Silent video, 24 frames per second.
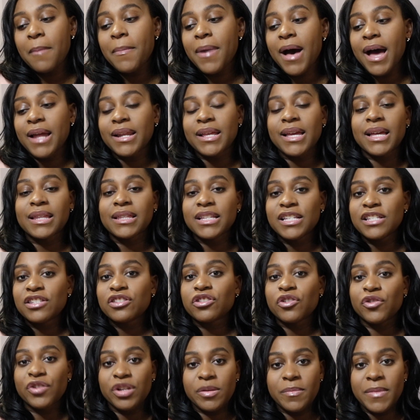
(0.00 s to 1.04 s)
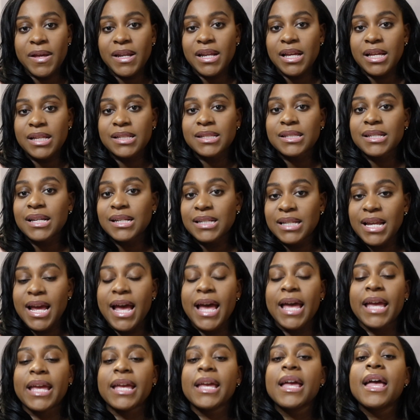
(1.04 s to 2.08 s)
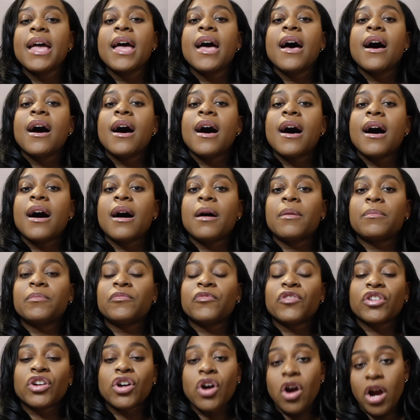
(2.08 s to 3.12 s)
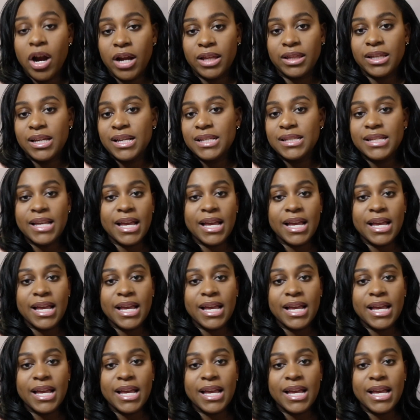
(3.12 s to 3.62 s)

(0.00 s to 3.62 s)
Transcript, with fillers: body at least 30 minutes a day um, regardless.